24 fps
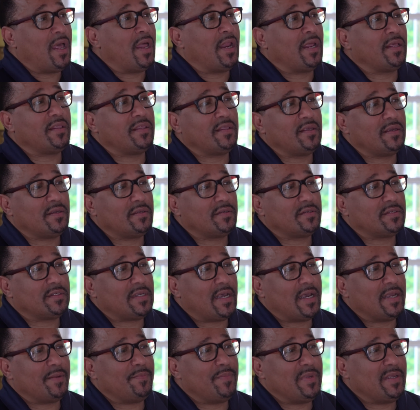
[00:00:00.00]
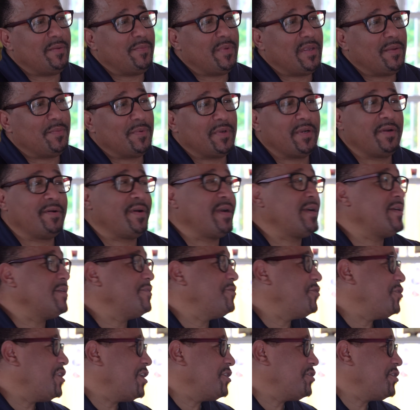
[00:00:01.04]
And I think side B people, here I
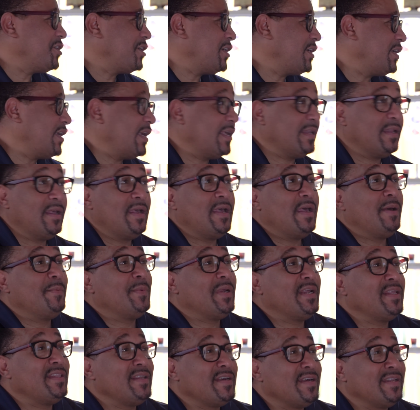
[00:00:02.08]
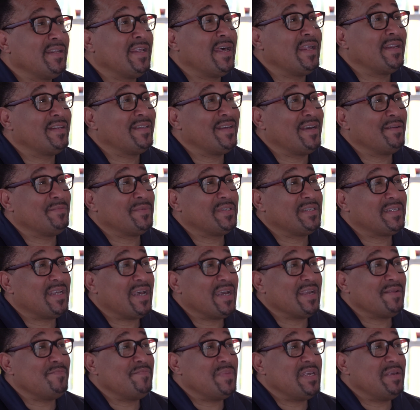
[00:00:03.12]
go judging again. But I think a lot of times
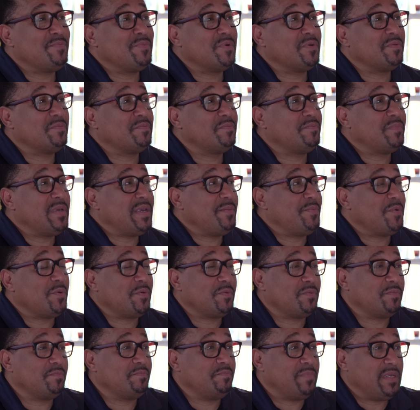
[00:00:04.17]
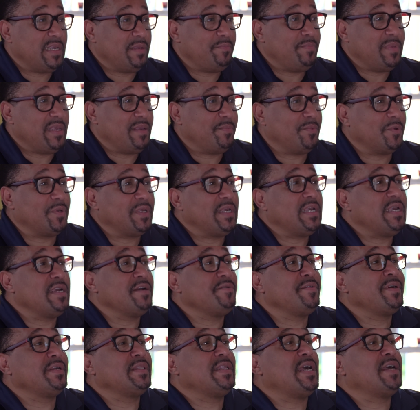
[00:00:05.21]
side B people
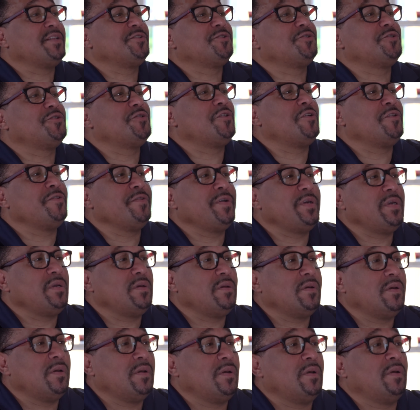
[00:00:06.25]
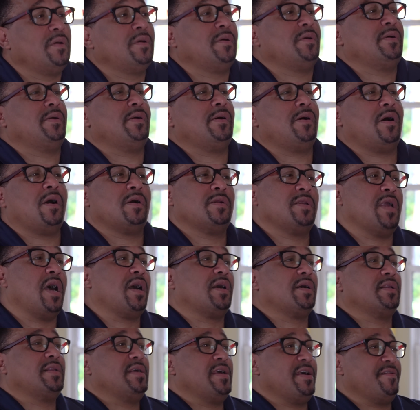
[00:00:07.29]
hearing that story are
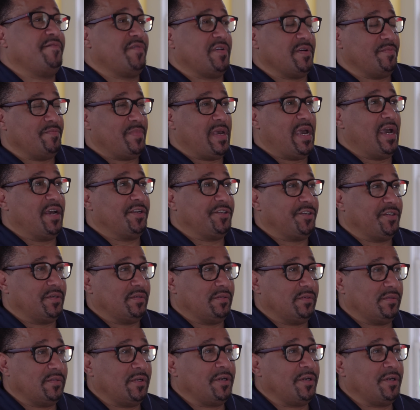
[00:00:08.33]
not going to have compassion.